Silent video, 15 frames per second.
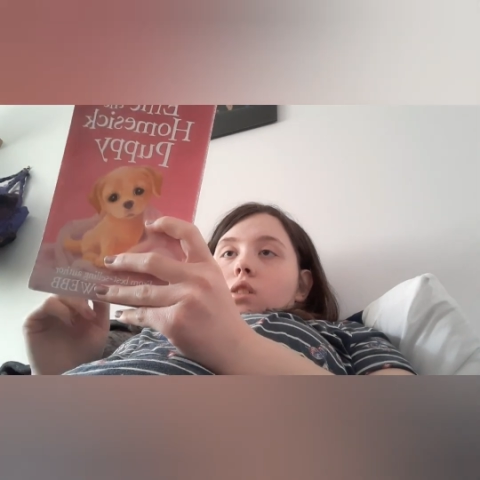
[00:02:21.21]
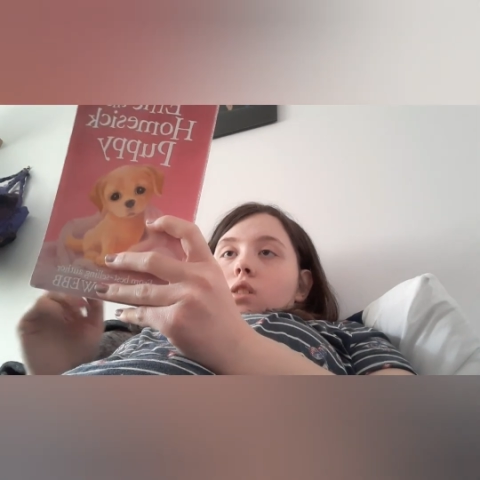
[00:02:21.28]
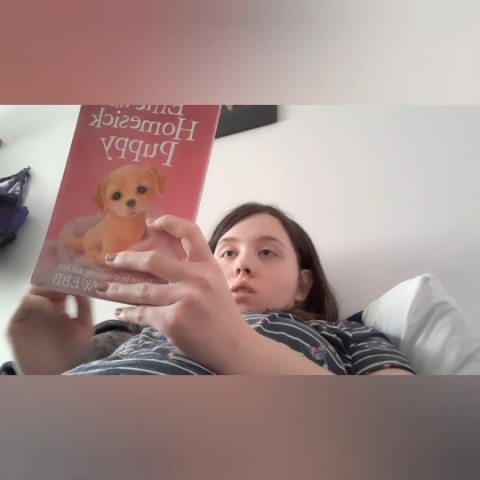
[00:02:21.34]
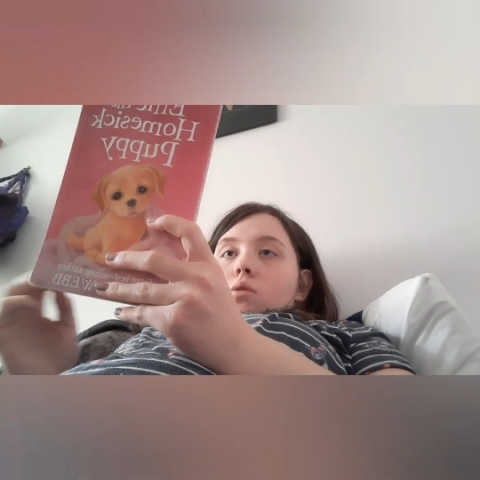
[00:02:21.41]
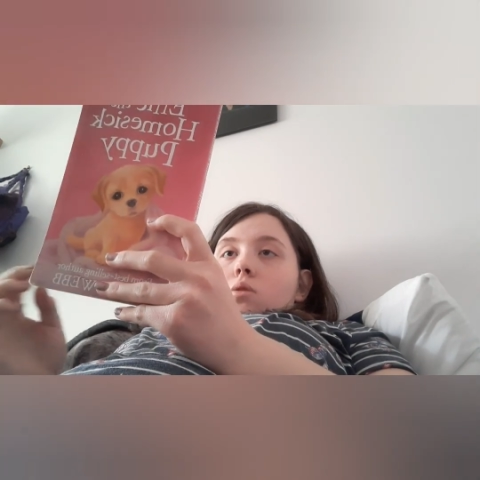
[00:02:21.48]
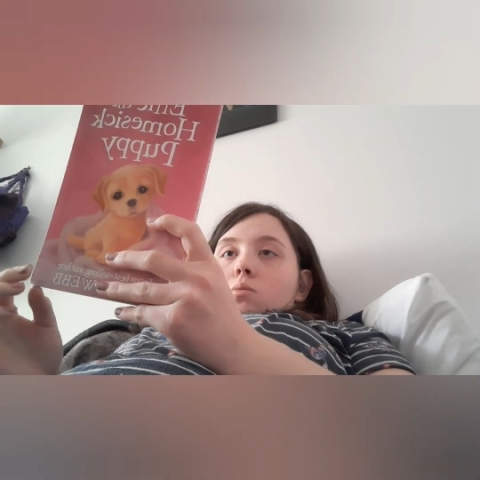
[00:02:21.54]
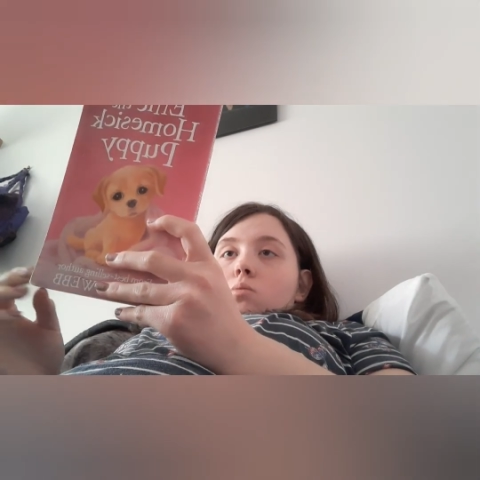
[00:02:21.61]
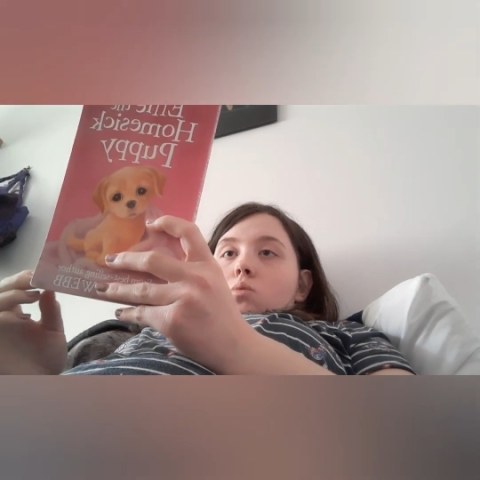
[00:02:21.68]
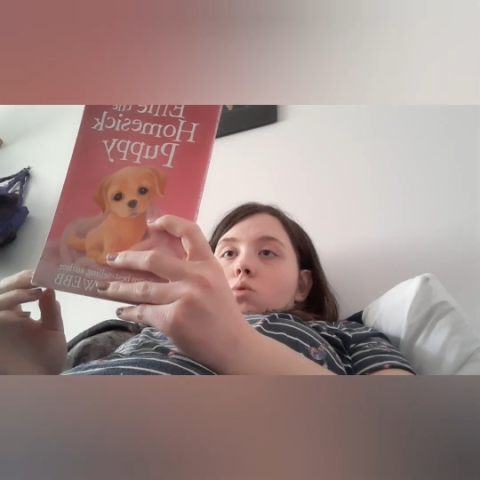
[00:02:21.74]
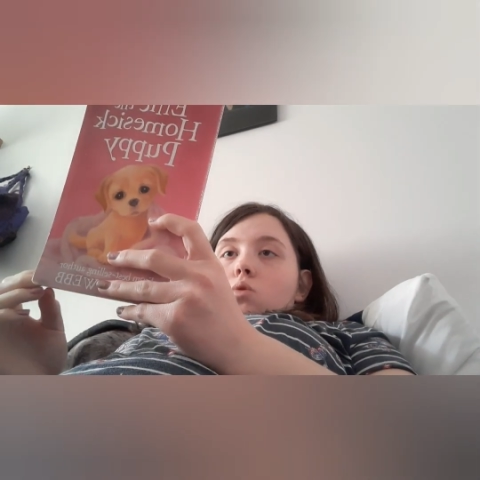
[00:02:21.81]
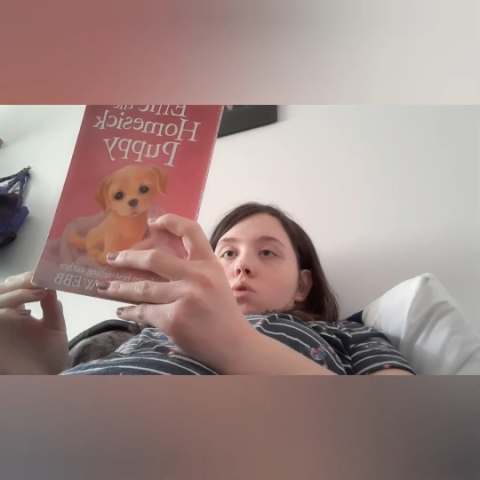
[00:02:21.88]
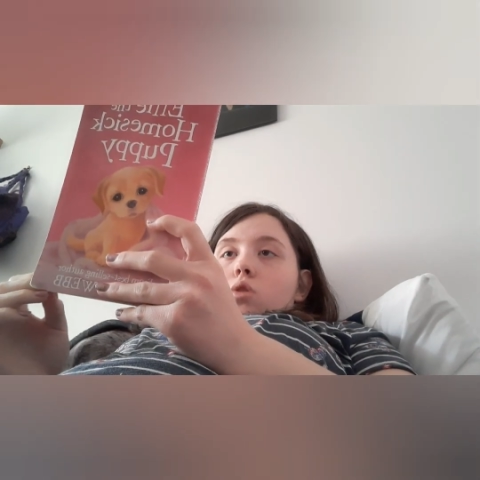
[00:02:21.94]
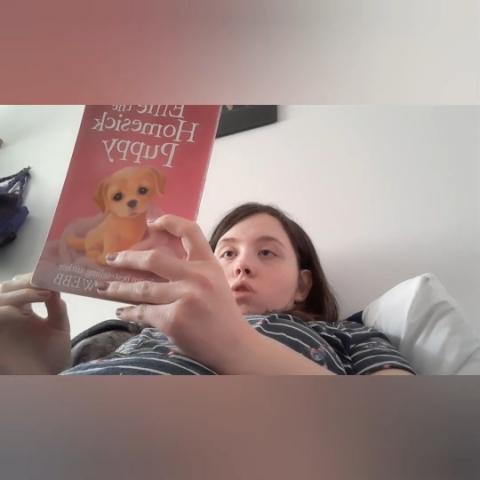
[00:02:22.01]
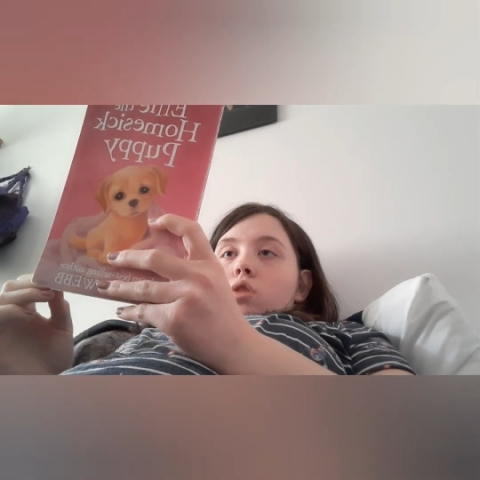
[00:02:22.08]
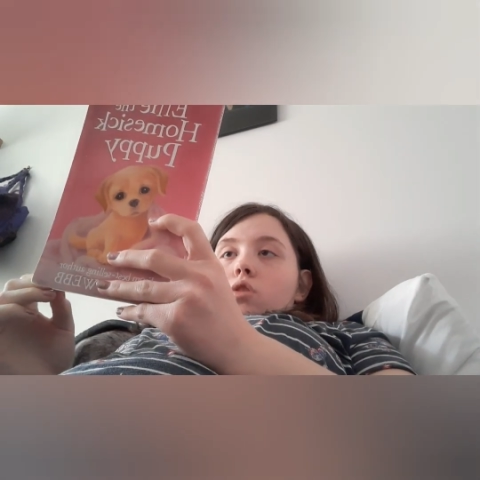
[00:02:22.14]
her on
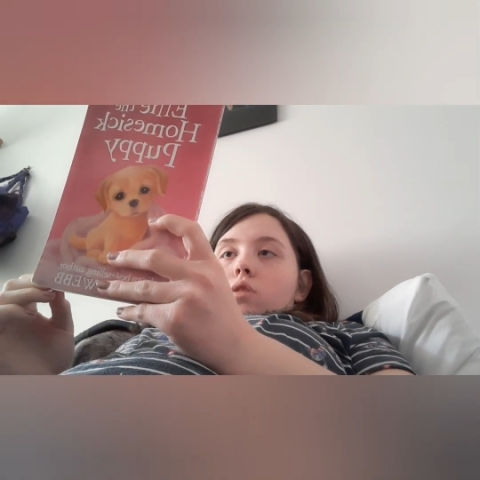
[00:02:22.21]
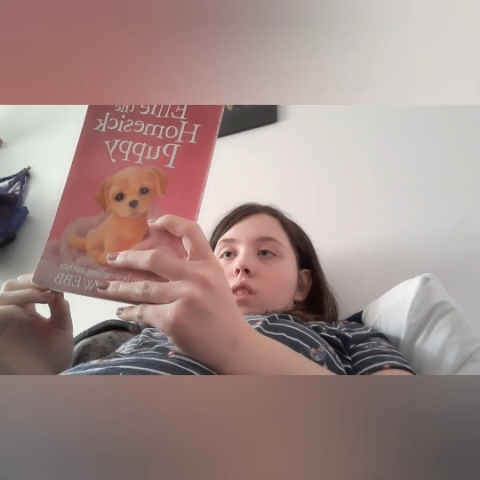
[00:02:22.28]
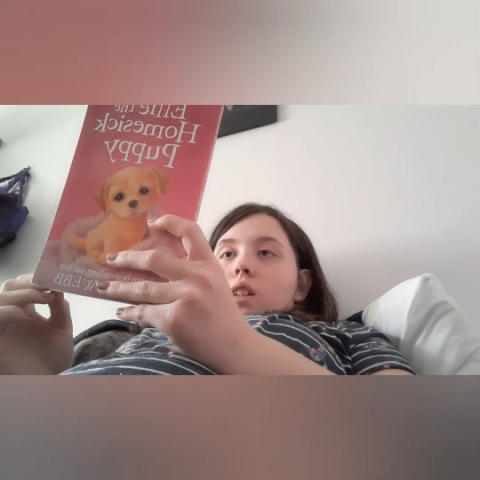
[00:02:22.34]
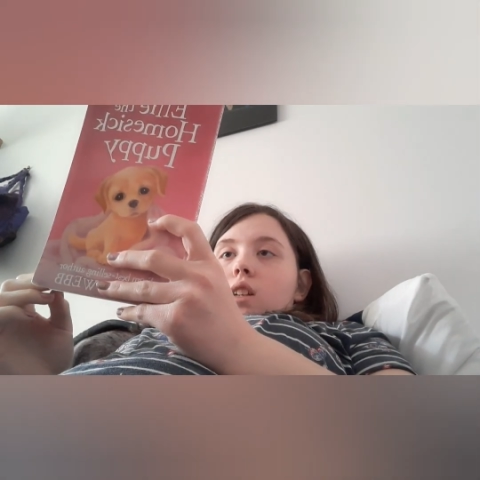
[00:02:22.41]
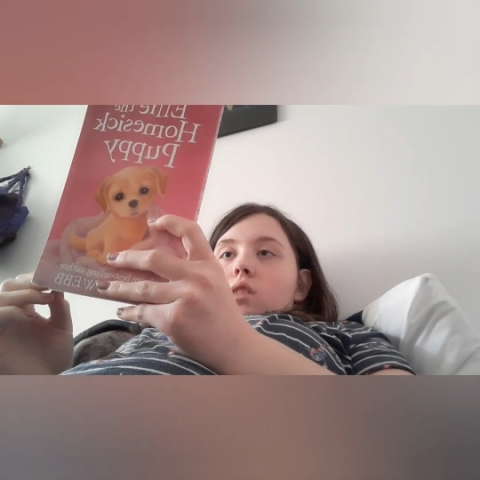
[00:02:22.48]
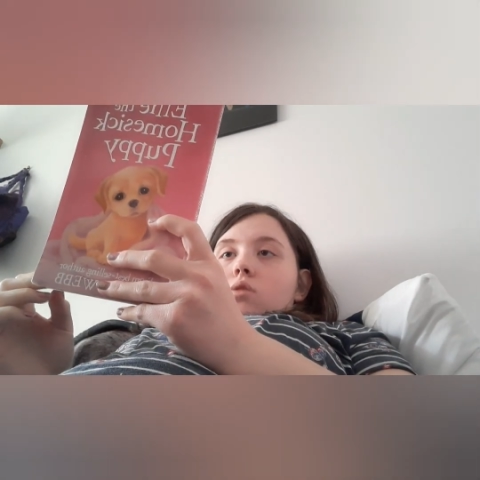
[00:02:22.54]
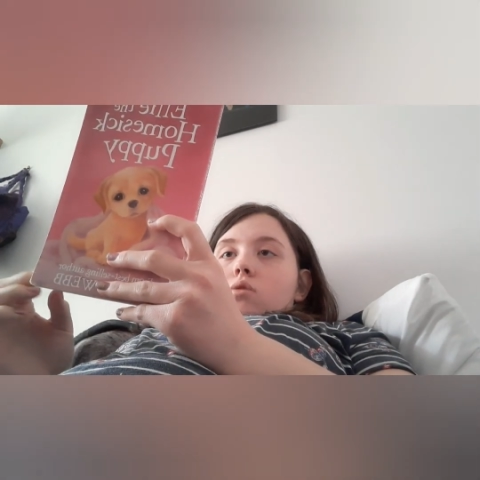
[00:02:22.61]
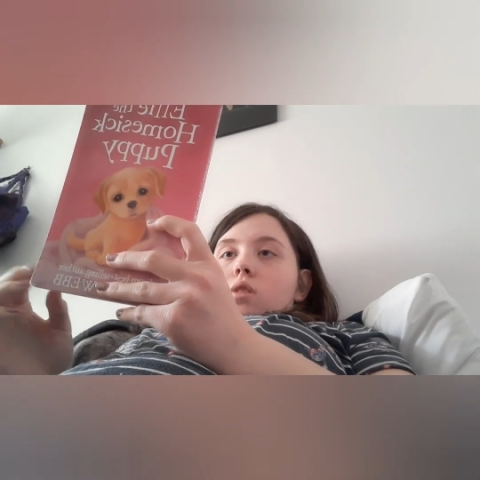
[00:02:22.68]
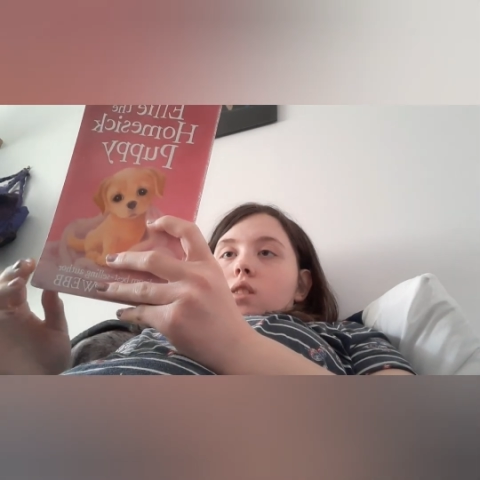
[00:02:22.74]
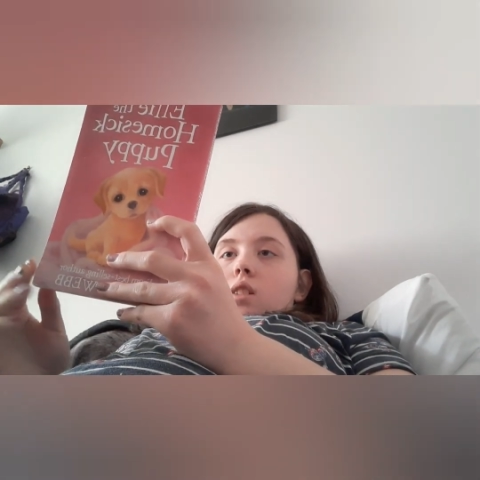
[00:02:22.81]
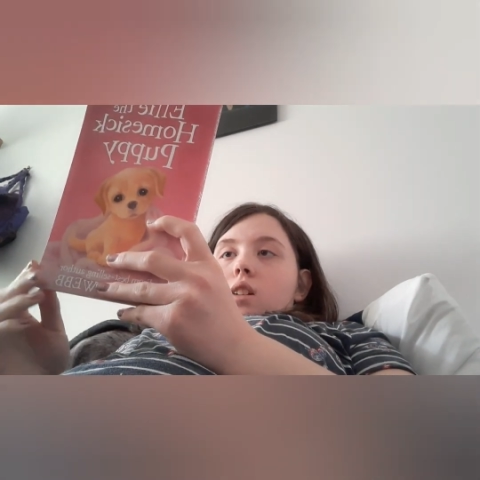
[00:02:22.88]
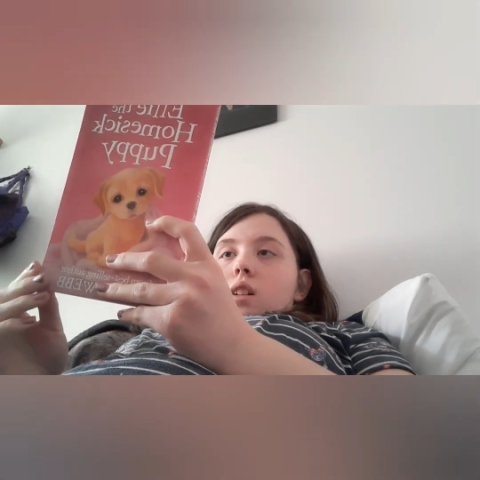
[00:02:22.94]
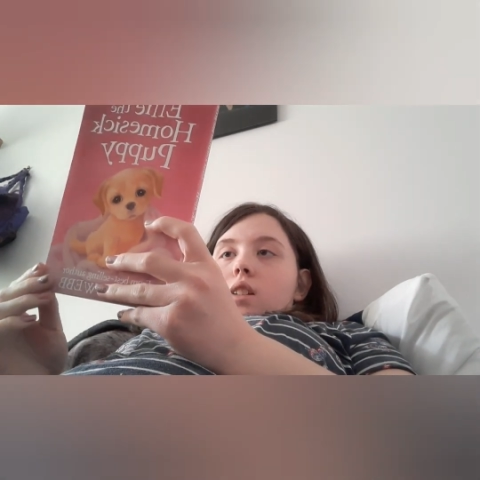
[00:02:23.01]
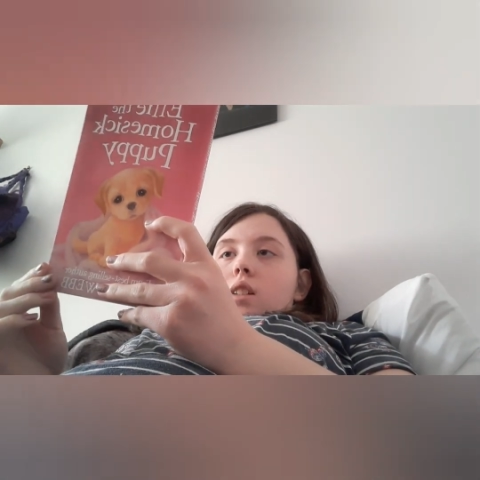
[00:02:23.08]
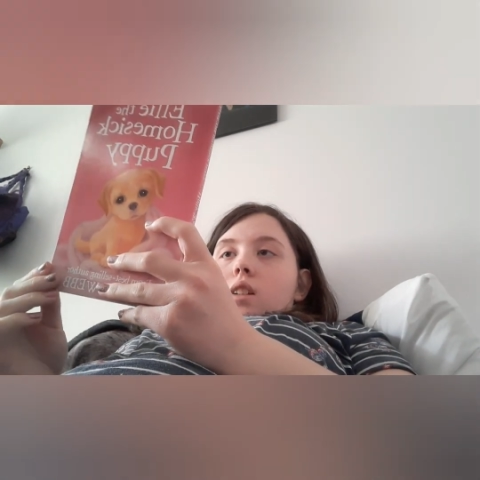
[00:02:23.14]
walks during the
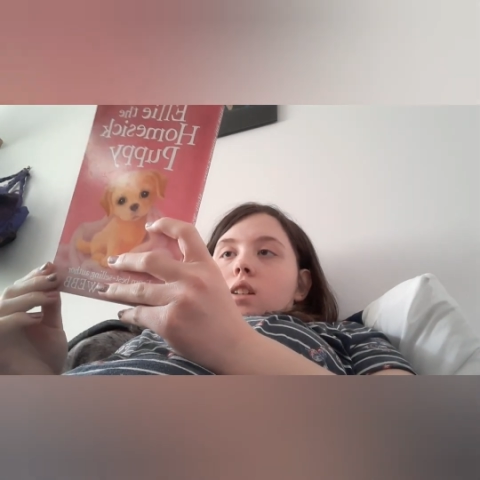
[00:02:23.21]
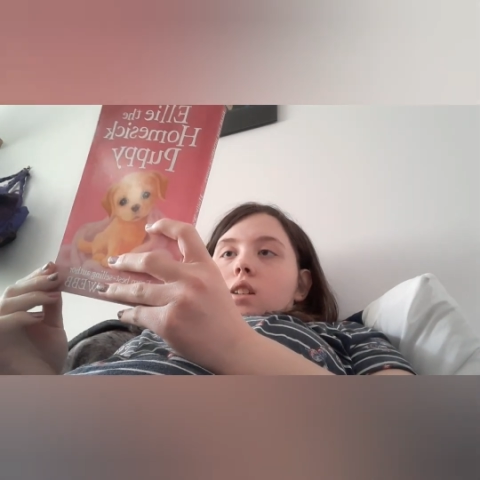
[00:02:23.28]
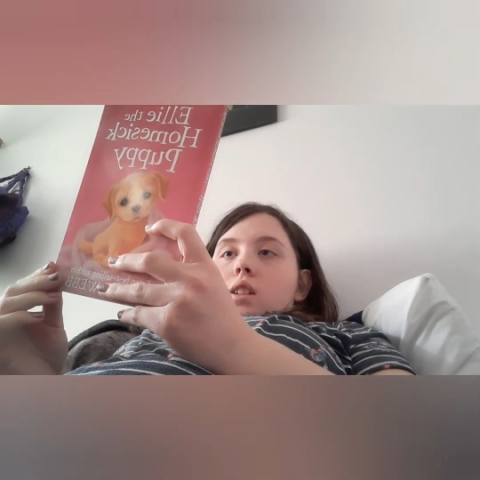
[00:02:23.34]
countryside.